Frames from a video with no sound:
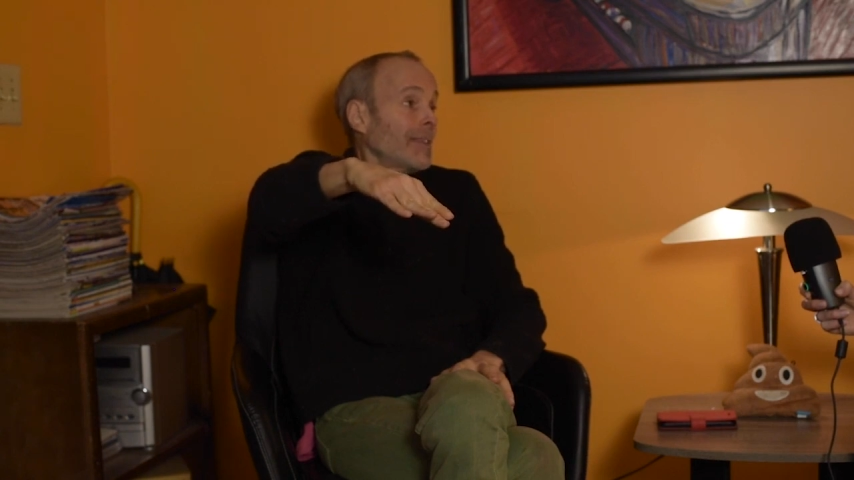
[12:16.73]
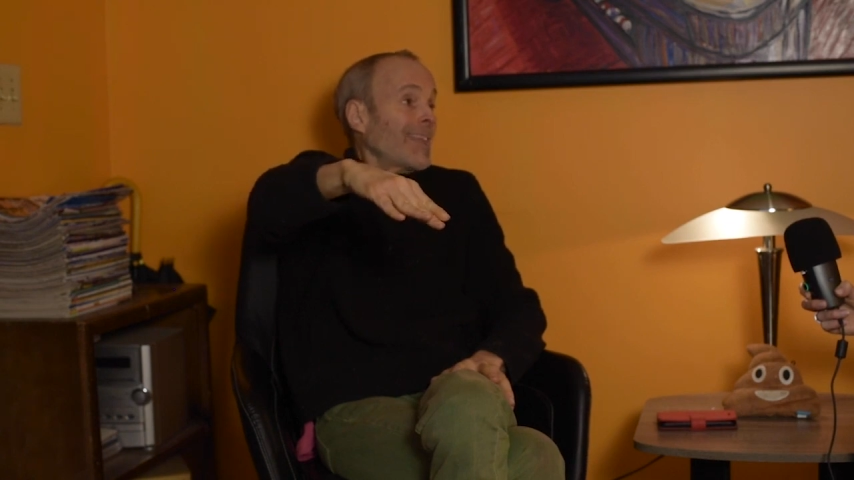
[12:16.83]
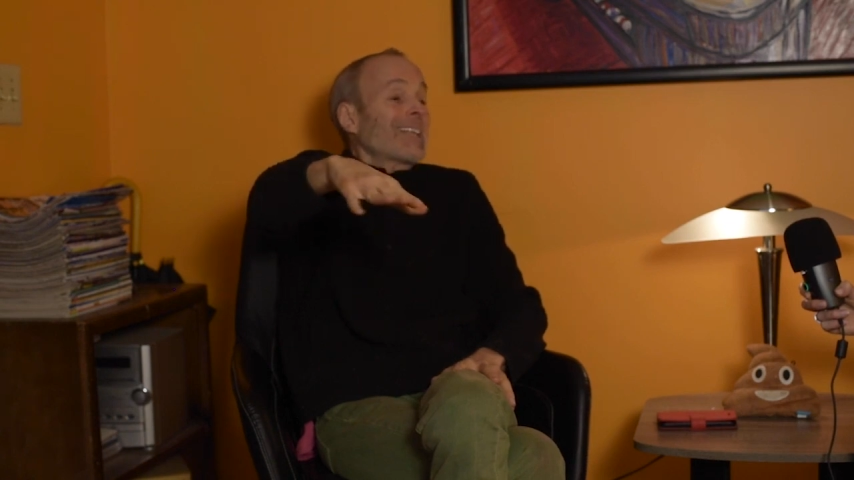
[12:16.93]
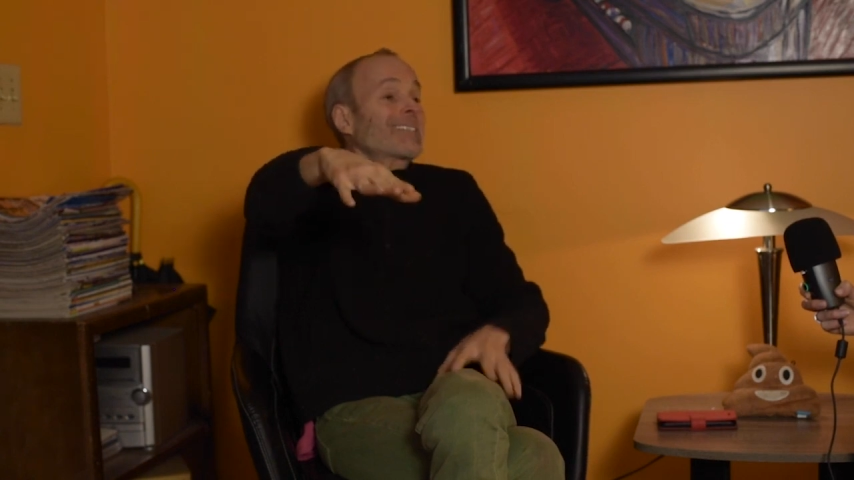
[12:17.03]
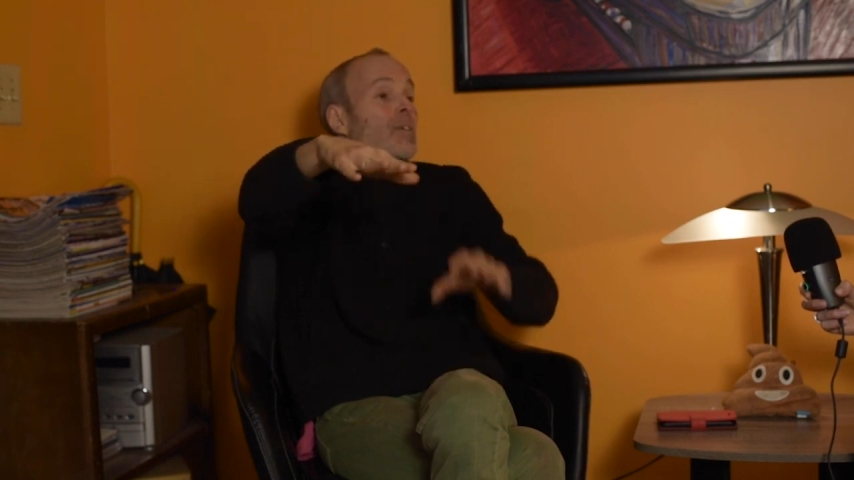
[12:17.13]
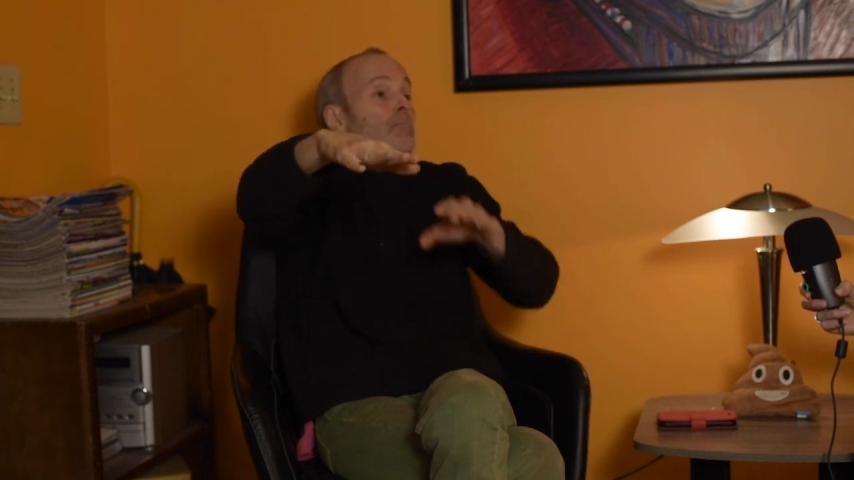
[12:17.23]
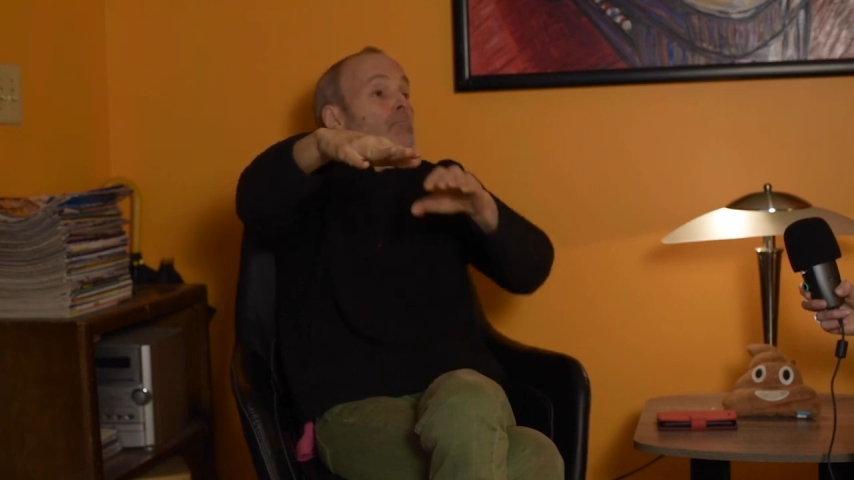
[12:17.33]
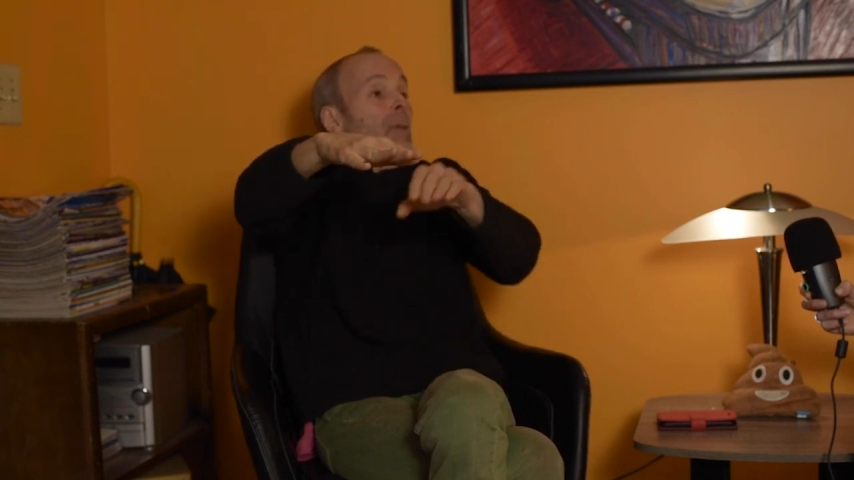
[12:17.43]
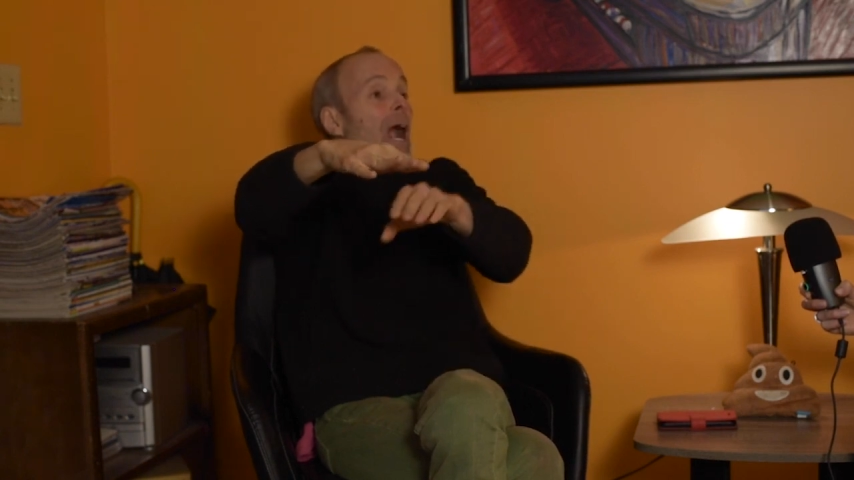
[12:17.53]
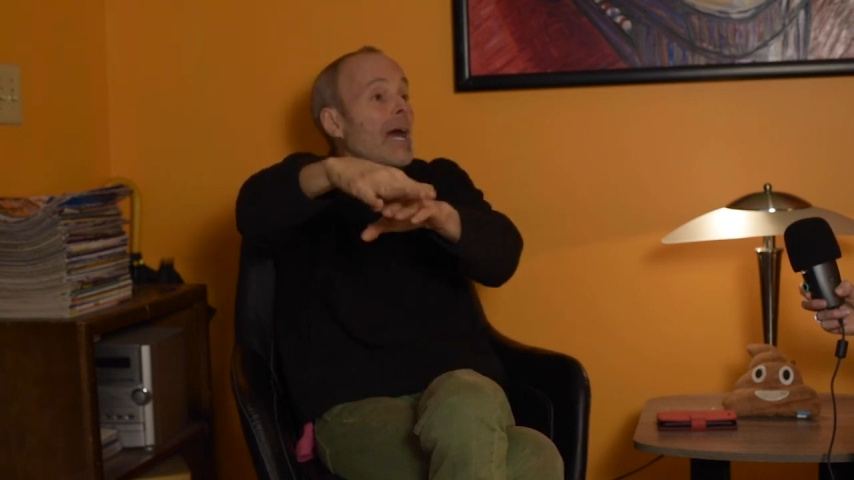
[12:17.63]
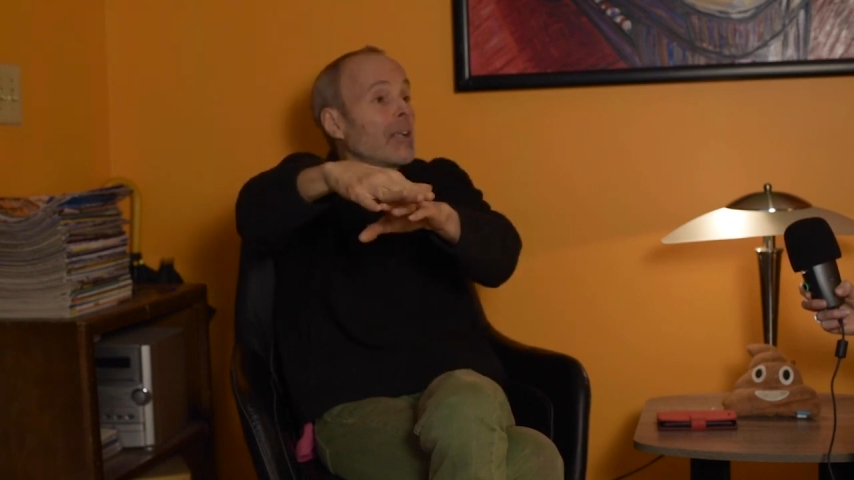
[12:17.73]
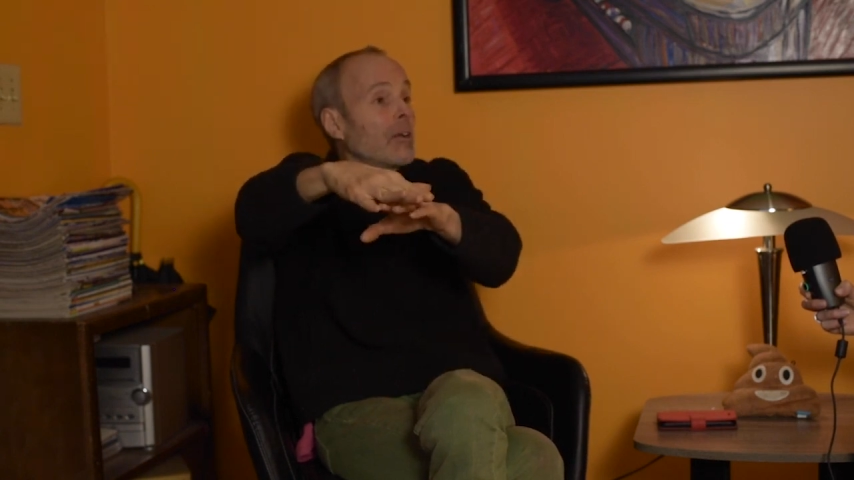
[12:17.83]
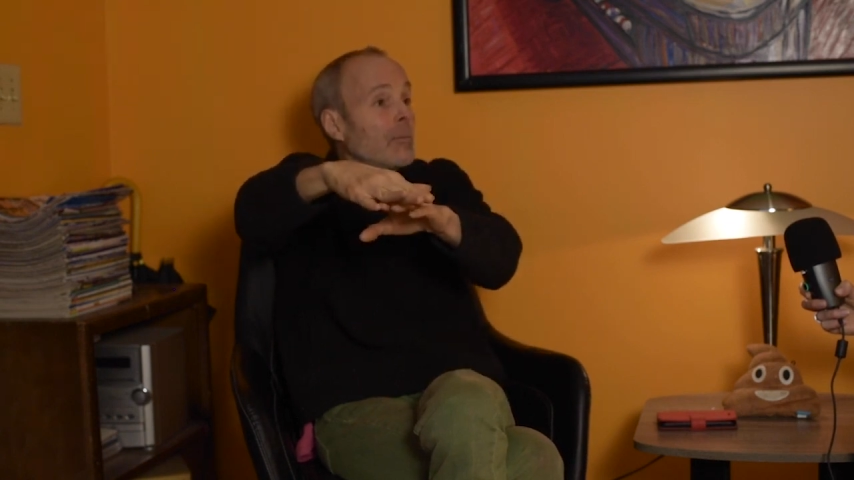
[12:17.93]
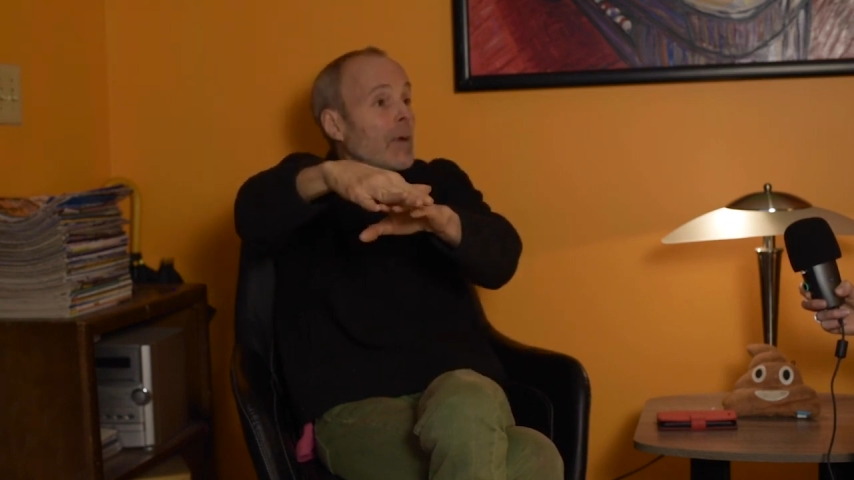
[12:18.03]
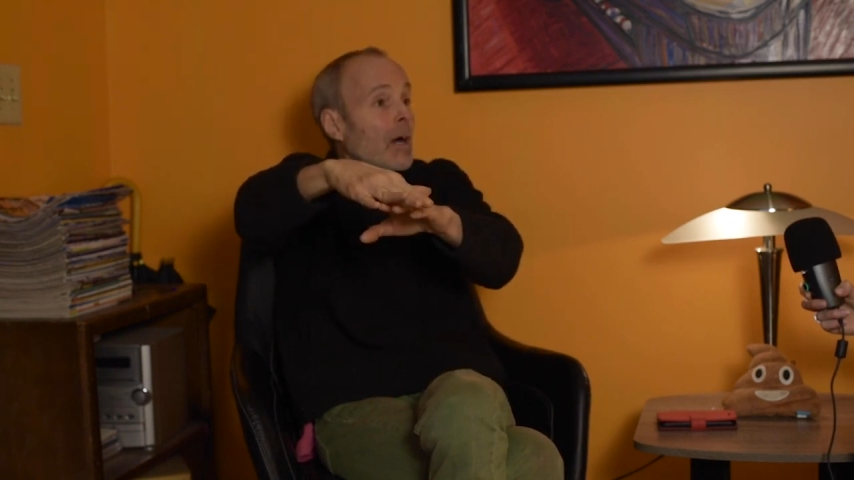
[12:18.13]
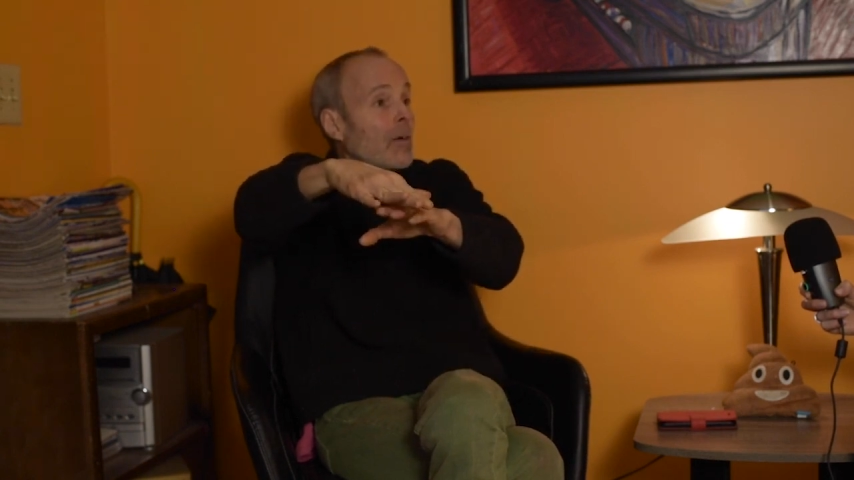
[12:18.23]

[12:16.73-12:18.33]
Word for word: That's the bottom